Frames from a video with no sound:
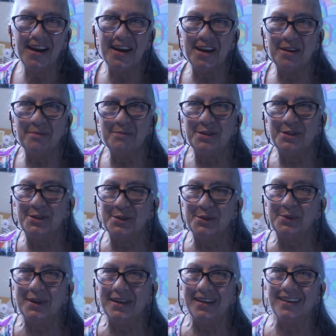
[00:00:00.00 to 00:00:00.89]
am
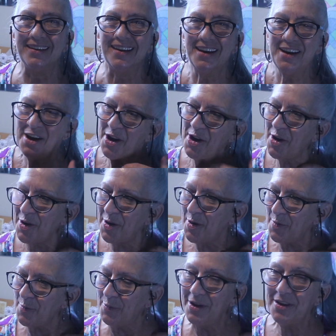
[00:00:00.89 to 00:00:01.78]
doing
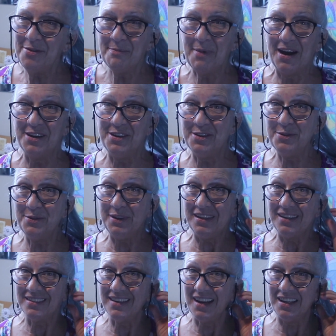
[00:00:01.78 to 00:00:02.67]
with my new
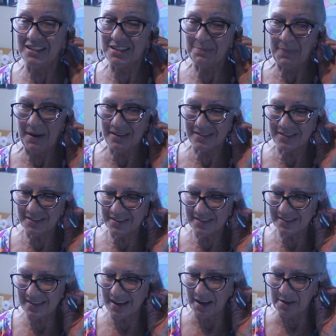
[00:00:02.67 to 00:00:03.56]
Inktense pencil
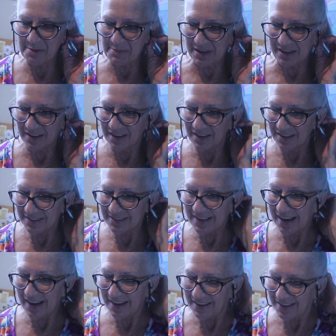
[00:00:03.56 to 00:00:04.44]
set, because
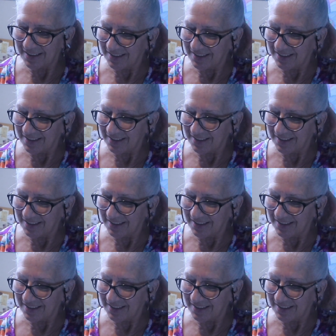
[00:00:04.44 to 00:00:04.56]
that